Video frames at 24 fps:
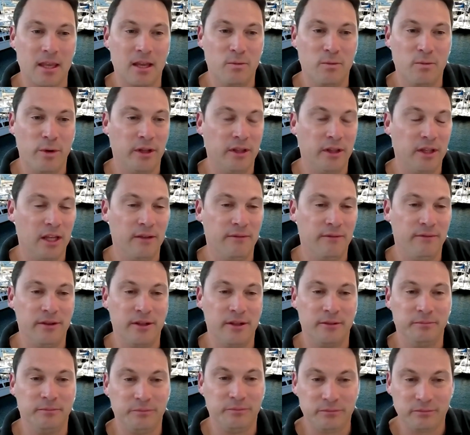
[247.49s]
worked there
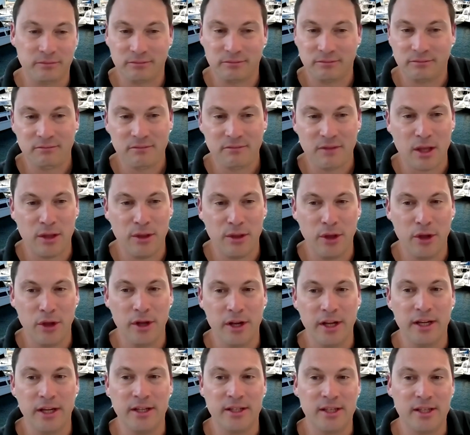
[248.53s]
for
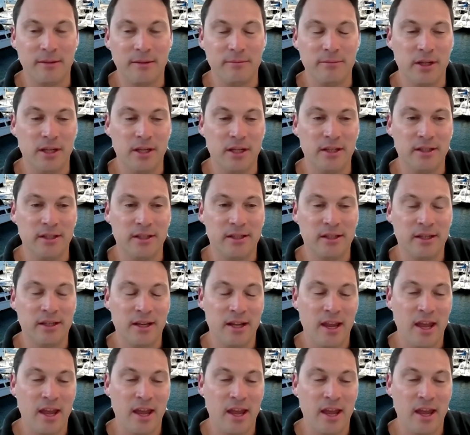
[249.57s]
13 some years,